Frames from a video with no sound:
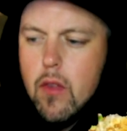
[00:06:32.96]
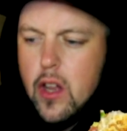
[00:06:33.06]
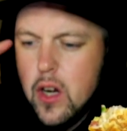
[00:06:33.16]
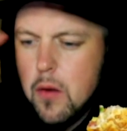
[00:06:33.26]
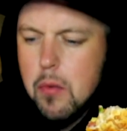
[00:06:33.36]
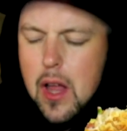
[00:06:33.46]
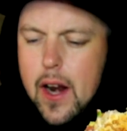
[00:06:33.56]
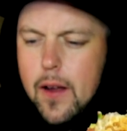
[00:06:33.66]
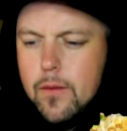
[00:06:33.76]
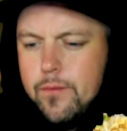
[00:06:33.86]
you didn't plan
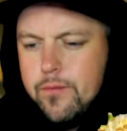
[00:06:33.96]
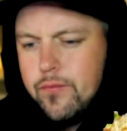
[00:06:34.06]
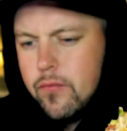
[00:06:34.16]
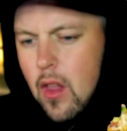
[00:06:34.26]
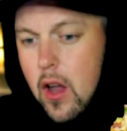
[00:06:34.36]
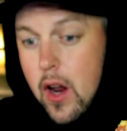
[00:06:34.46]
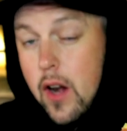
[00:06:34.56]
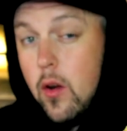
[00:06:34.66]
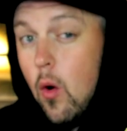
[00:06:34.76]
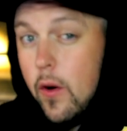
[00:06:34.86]
it
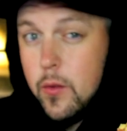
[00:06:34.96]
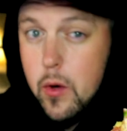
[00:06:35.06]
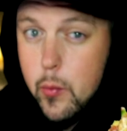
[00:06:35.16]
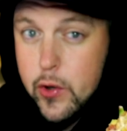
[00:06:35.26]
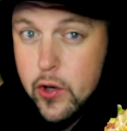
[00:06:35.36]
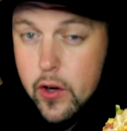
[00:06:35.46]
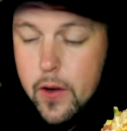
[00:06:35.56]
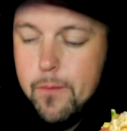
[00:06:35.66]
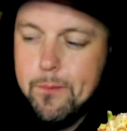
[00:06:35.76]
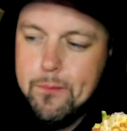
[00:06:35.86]
and you always want to return
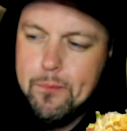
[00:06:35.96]
it,